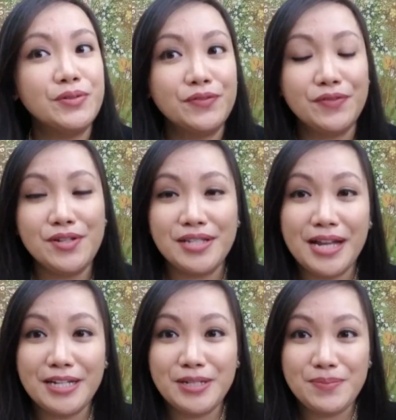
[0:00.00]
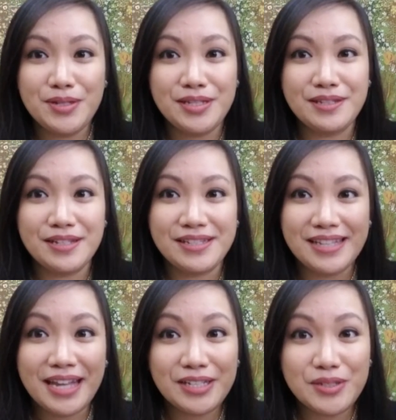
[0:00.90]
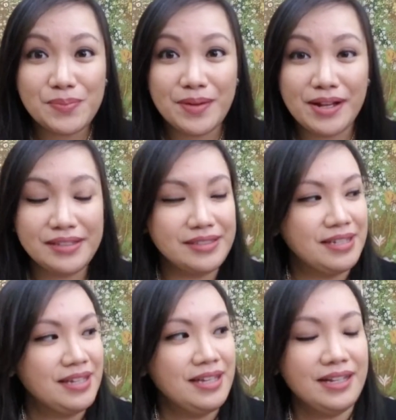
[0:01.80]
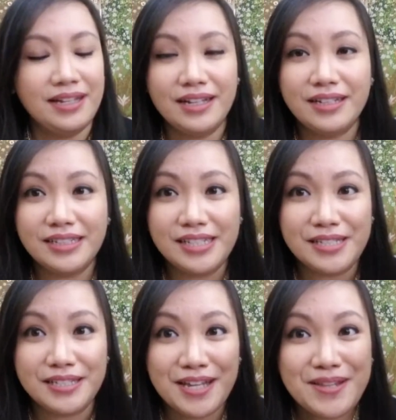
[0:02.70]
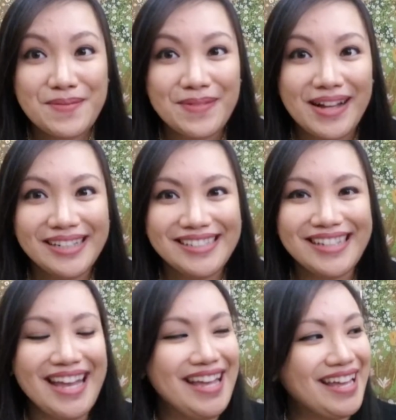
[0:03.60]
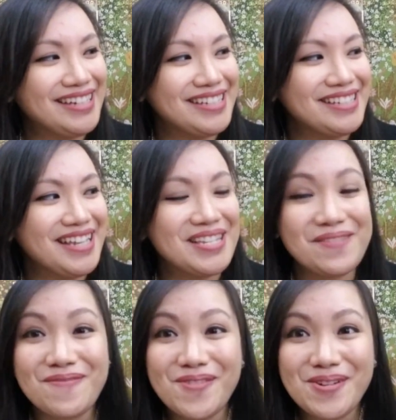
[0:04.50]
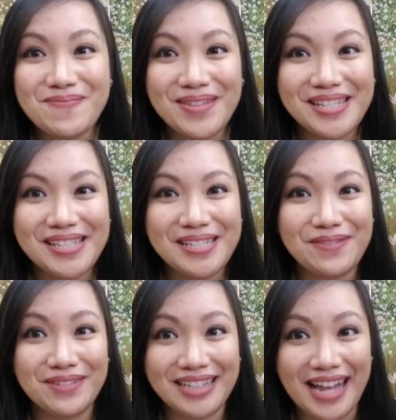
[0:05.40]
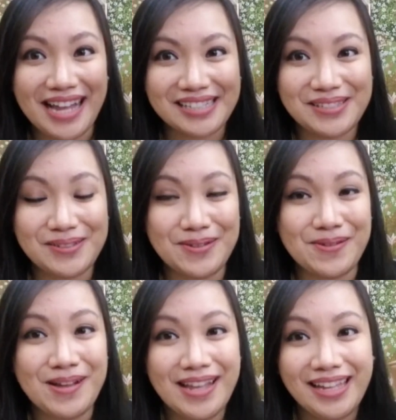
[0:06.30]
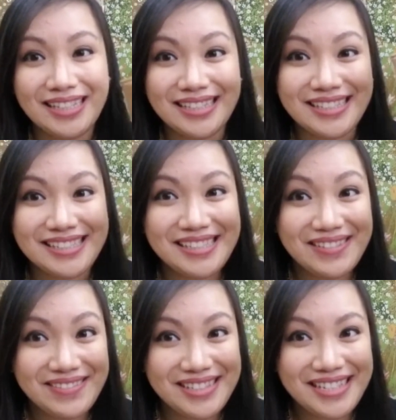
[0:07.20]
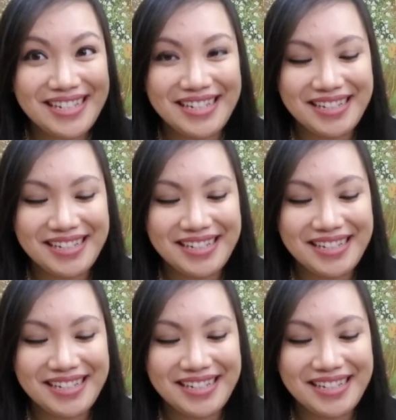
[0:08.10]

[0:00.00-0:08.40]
the first item in Sandy's box is another box, and it says 4 pieces of glass. So let's see what's in